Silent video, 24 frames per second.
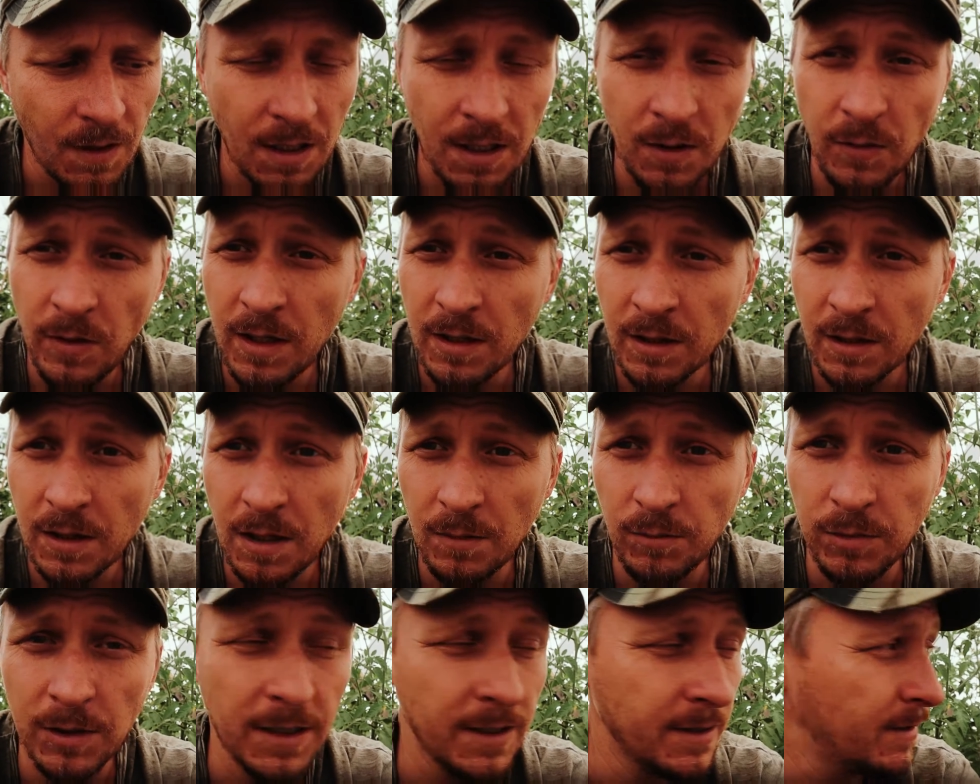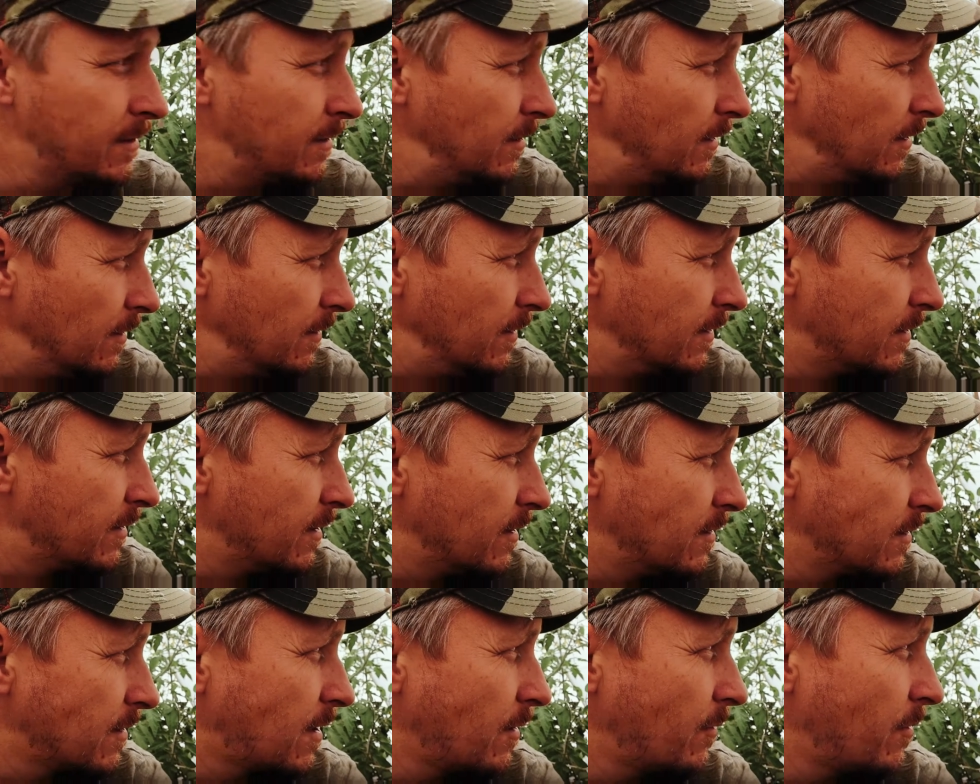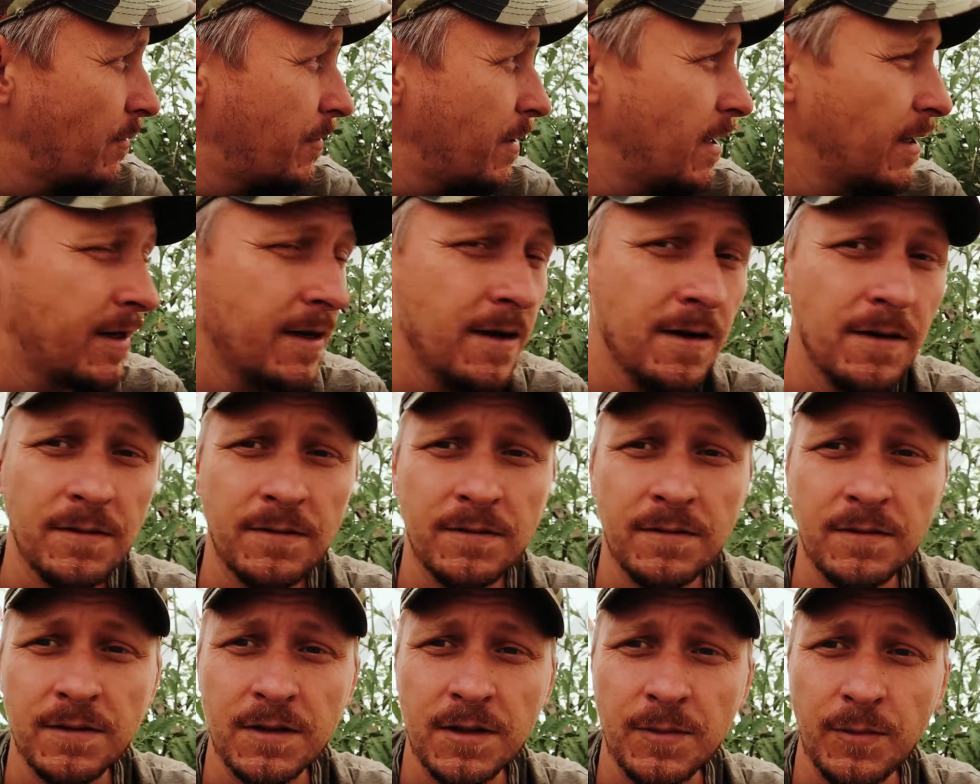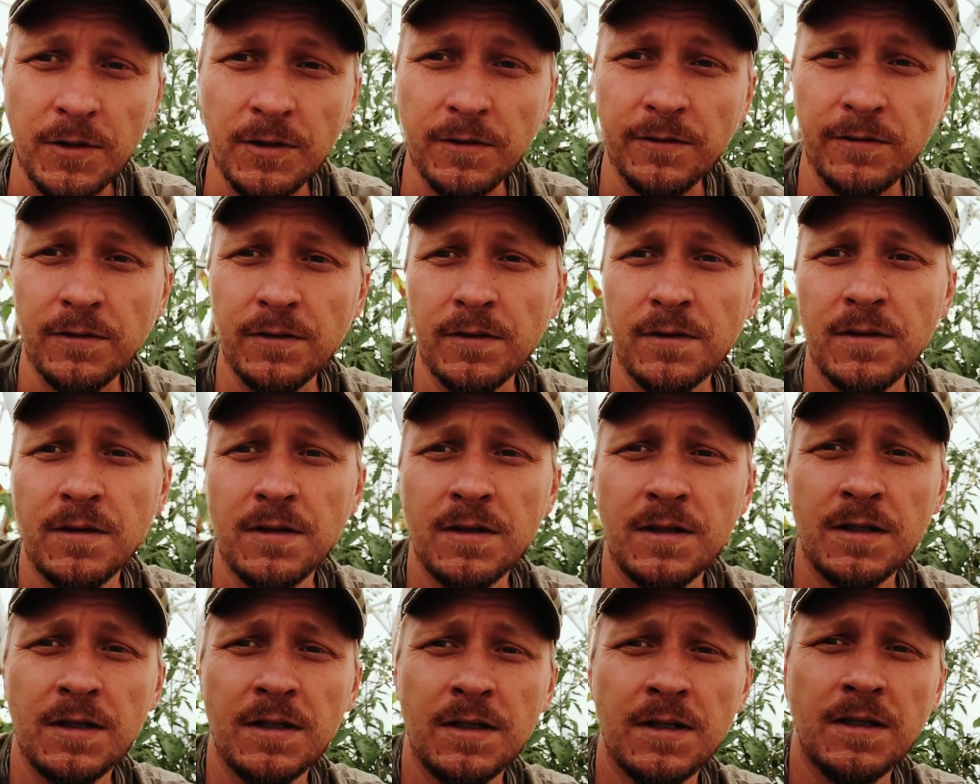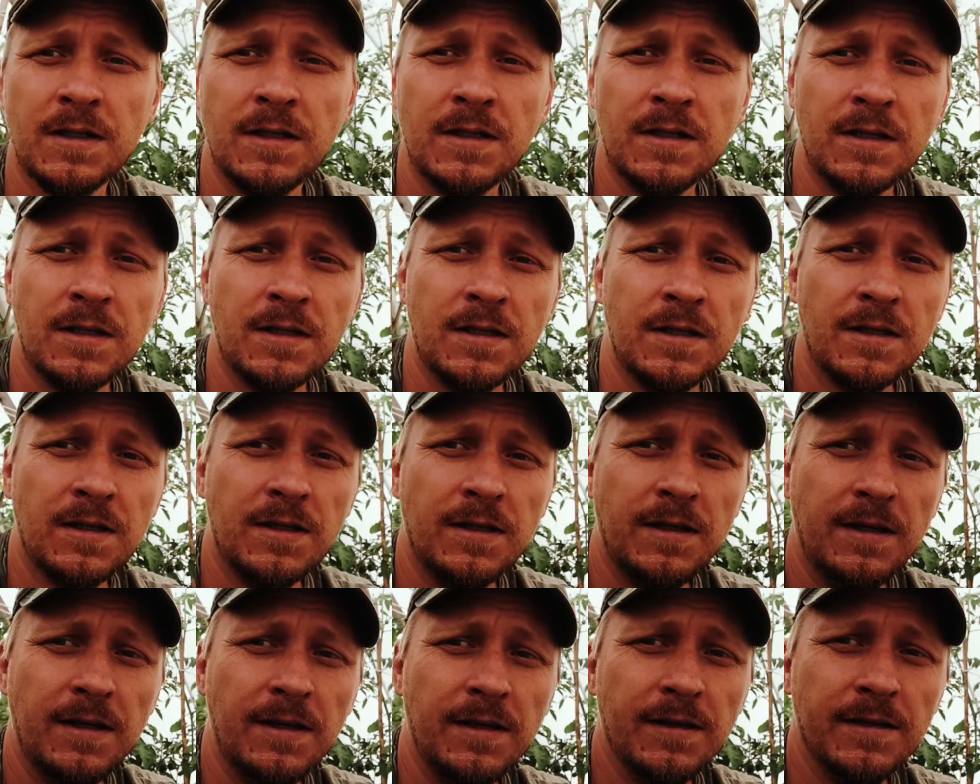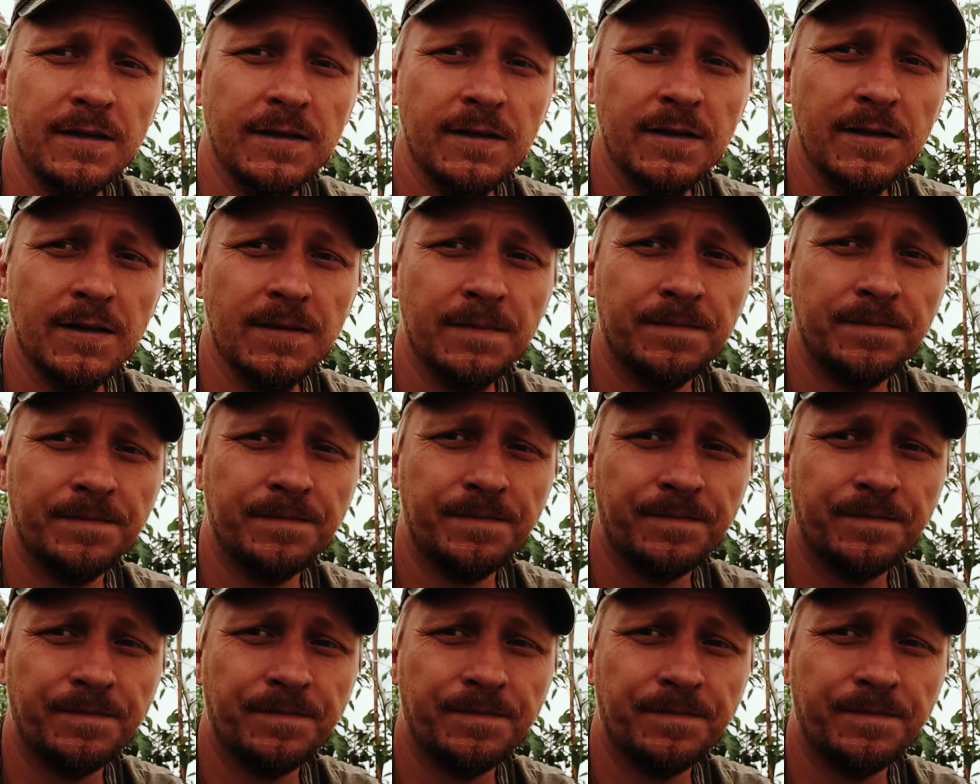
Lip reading: Anyway, God bless. The sun's coming back out. It's beautiful. And I'm